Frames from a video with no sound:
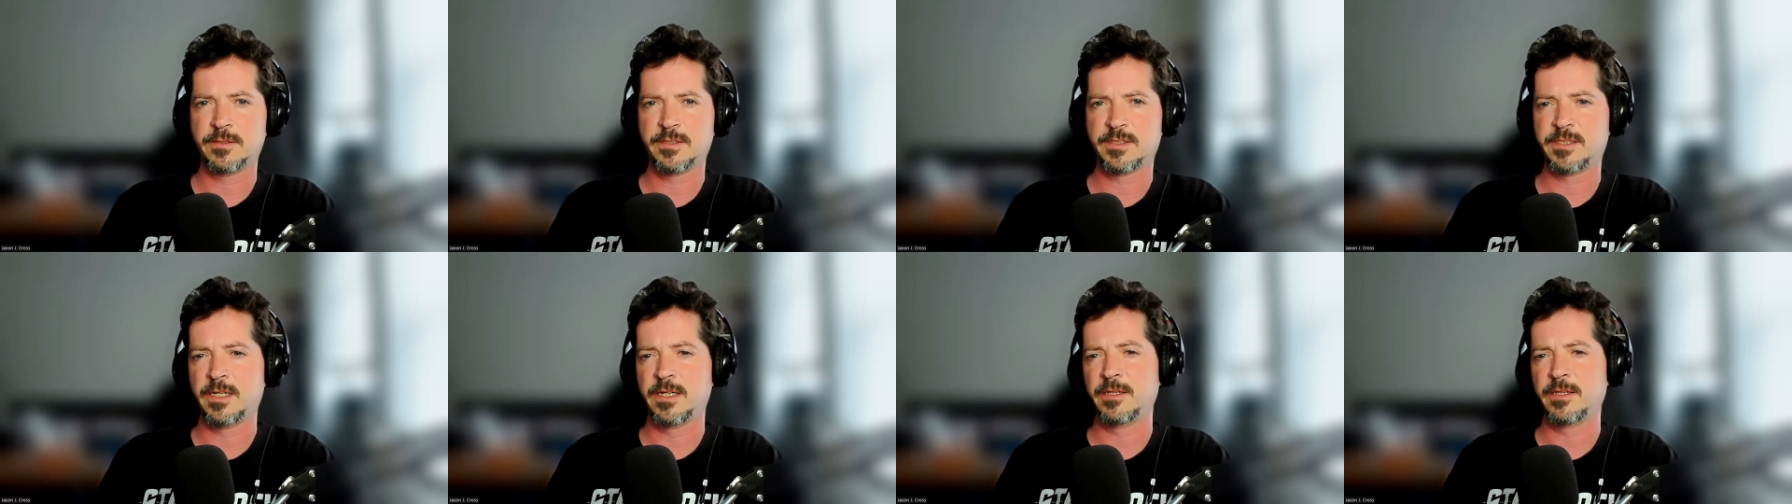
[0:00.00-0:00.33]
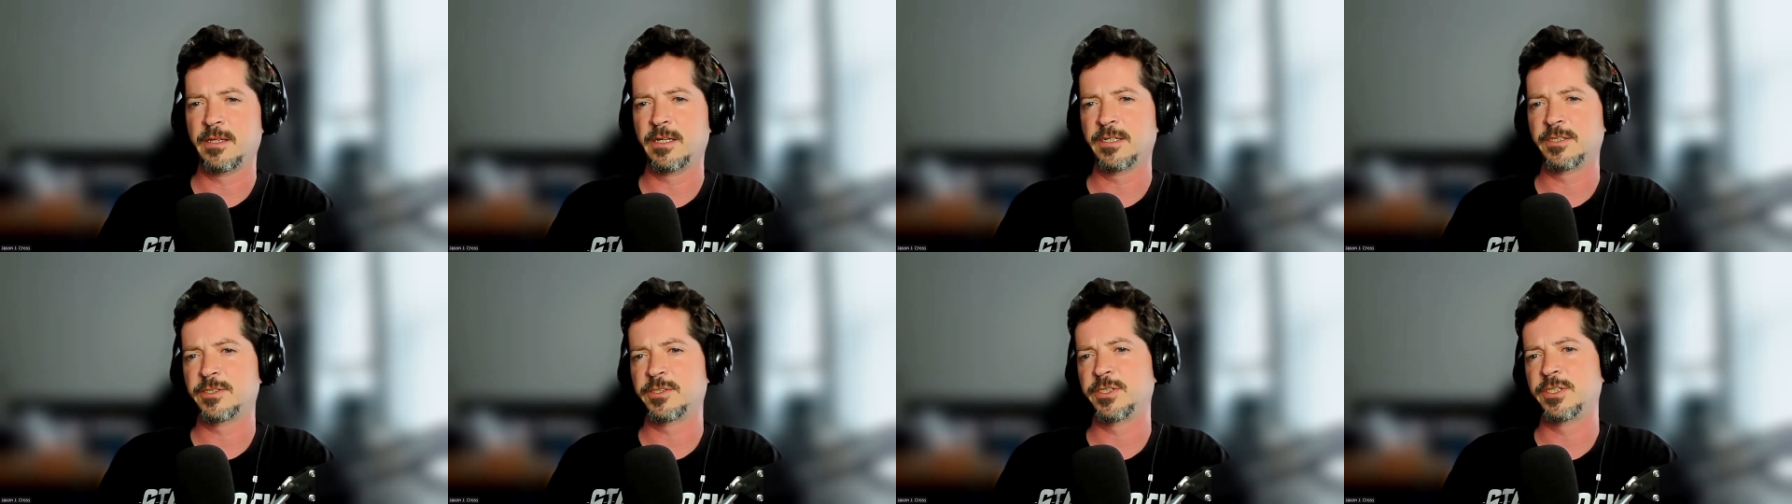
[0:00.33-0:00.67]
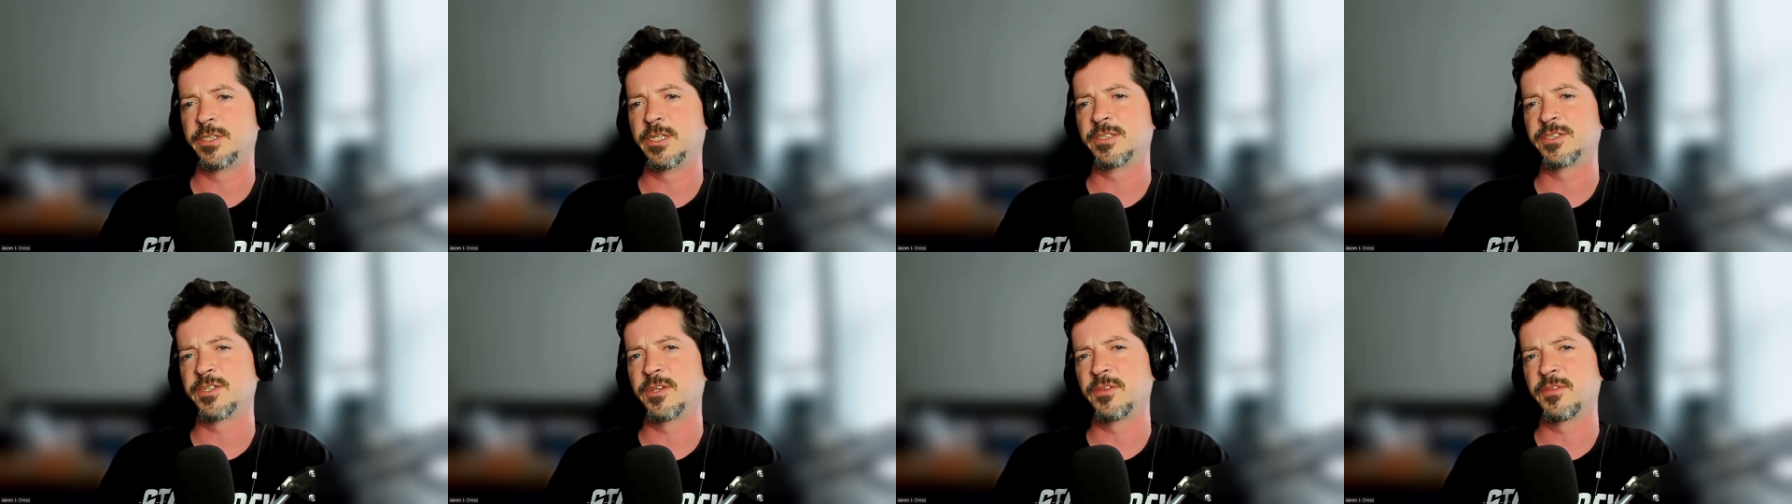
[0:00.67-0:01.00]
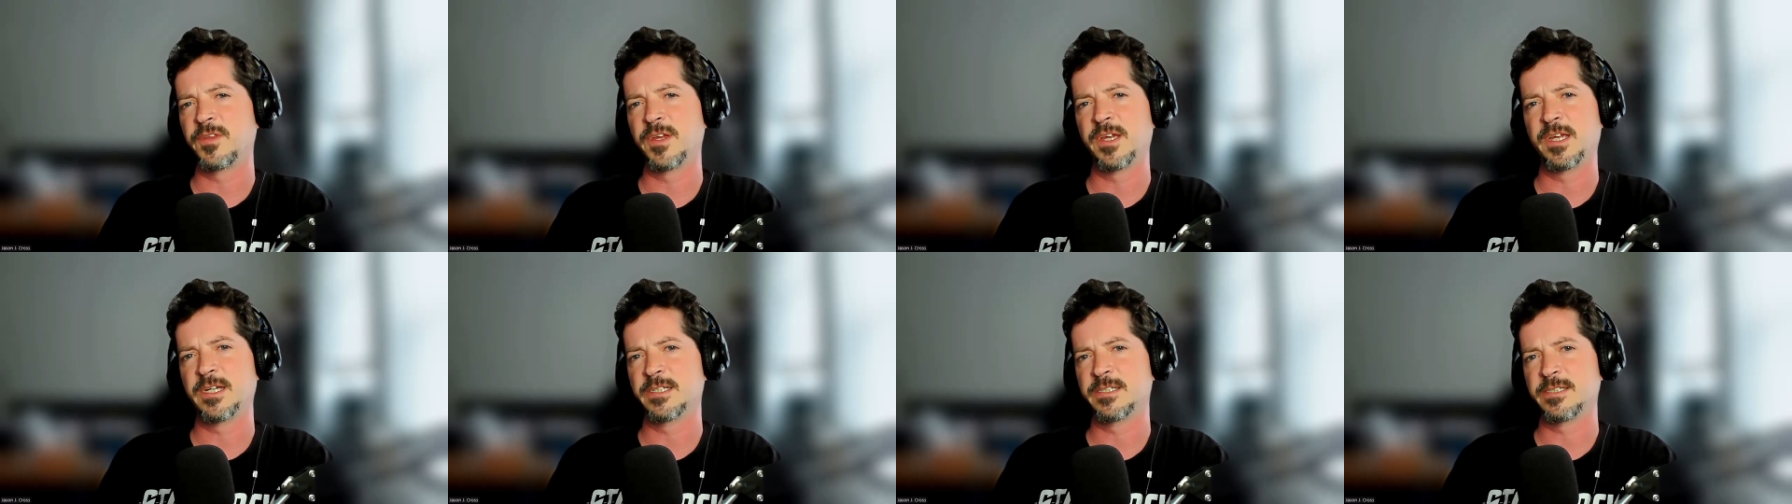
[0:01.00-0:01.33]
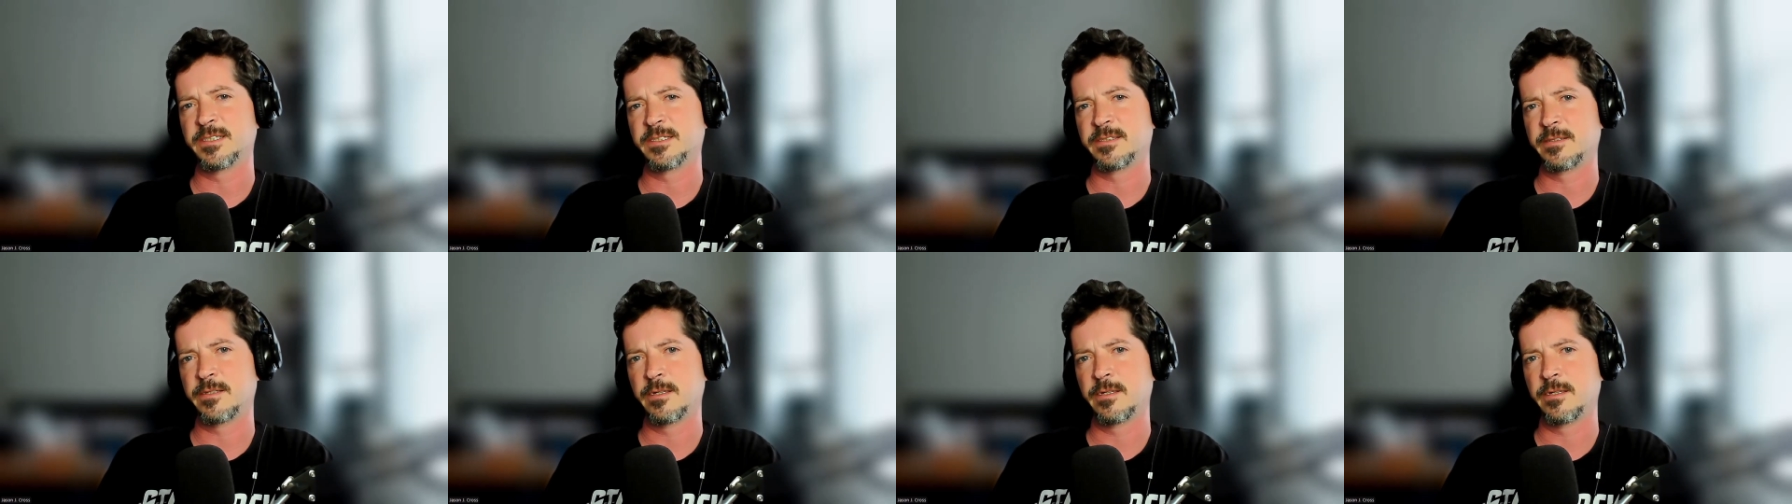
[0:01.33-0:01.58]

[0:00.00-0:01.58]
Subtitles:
saying that she doesn't think it's